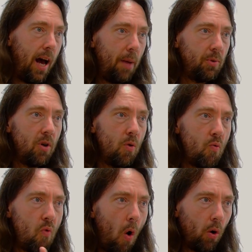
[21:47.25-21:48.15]
absolutely
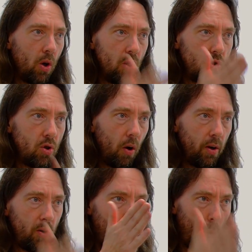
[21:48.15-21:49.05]
rock
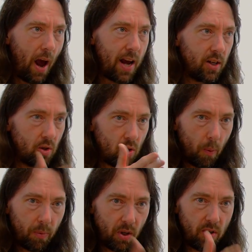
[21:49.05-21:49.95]
solid way to
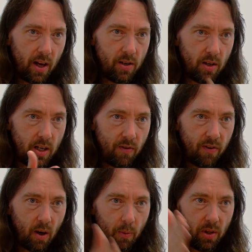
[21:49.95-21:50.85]
stop containers
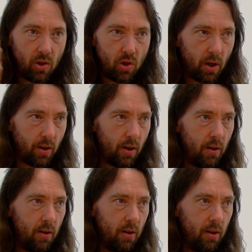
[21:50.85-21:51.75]
interfering with each other.
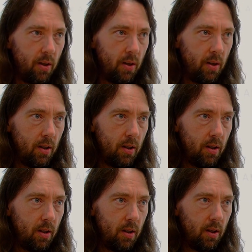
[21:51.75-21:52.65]

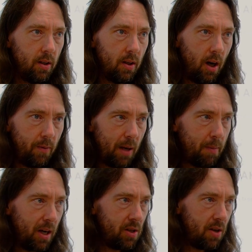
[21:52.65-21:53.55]
I hope that
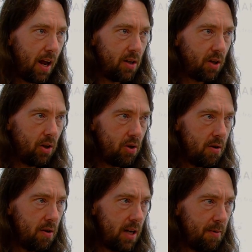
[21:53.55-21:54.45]
makes sense. I can show
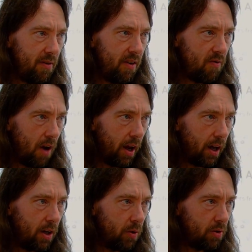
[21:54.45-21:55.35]
you a demo of it
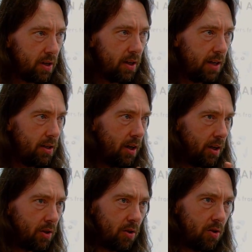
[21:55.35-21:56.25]
running and you'll see the
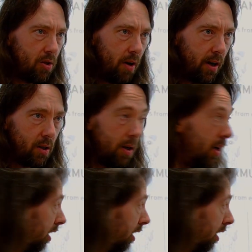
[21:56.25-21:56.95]
SELinux constraints.